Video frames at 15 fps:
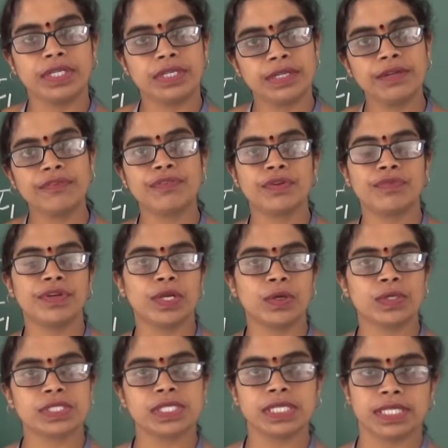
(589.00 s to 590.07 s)
the drift
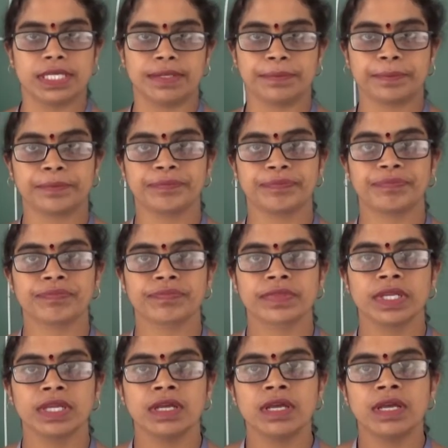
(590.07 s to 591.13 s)
velocity.
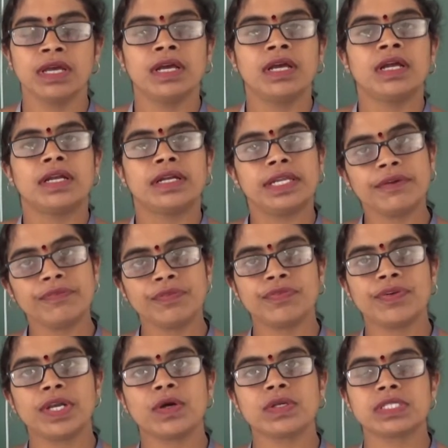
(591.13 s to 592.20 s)
Drift
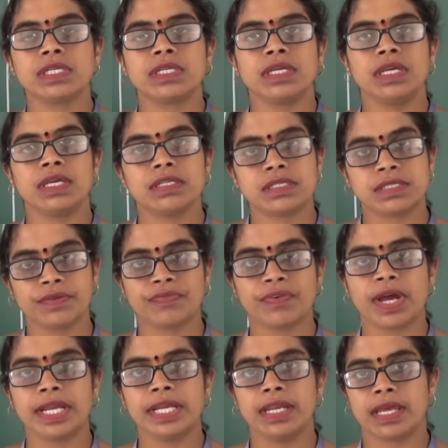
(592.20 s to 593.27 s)
velocity is
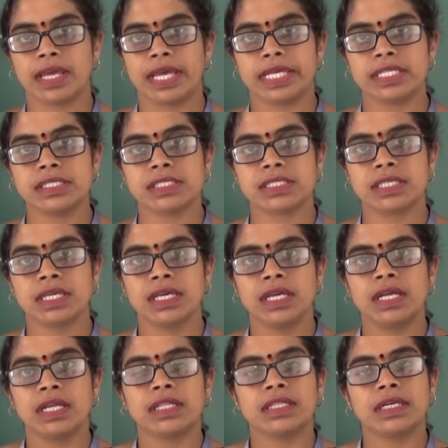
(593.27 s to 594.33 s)
defined as
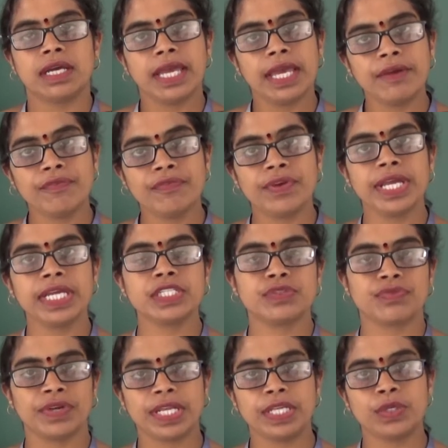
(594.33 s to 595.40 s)
the
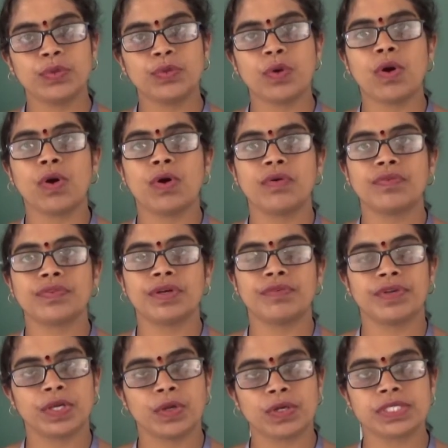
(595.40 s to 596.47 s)
average value of the
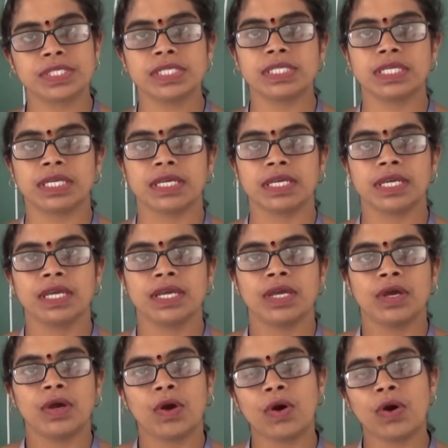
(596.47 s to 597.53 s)
velocity
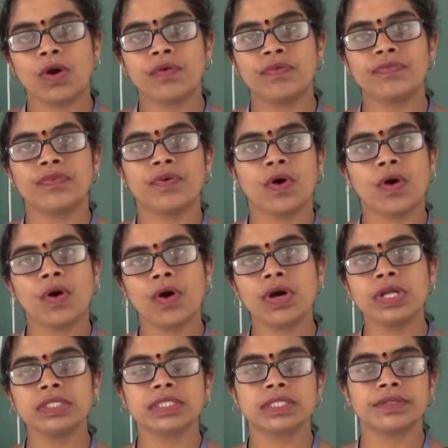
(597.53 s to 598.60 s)
of
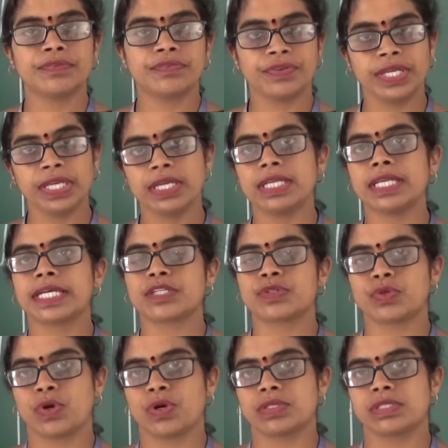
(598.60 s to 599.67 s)
all the free
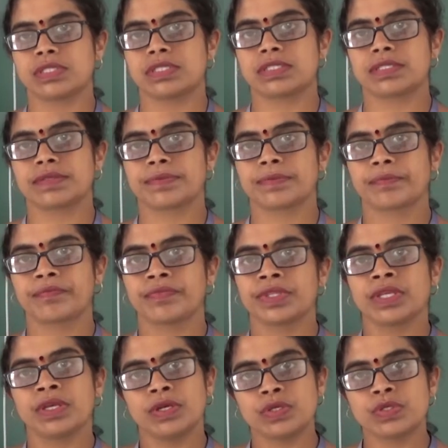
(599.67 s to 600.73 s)
electrons.
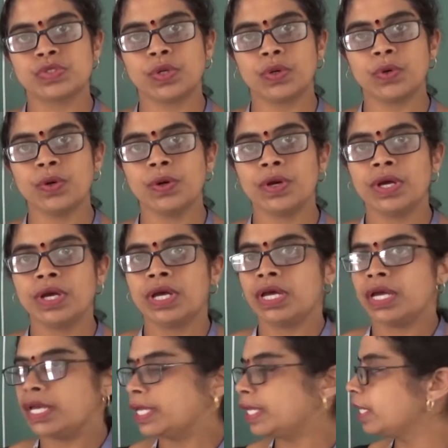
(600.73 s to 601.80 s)
So,
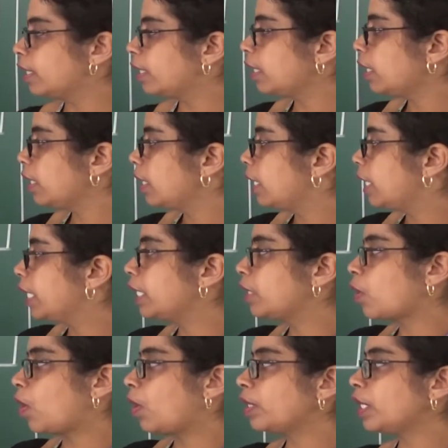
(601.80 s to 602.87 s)
here in
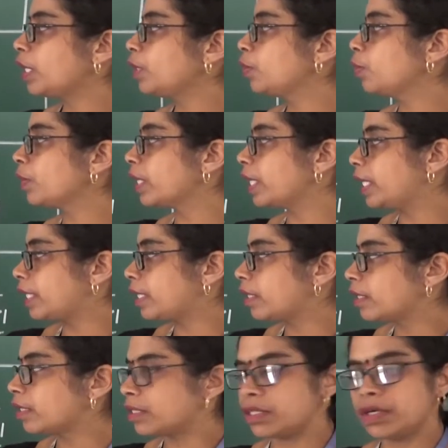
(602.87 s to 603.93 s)
order to get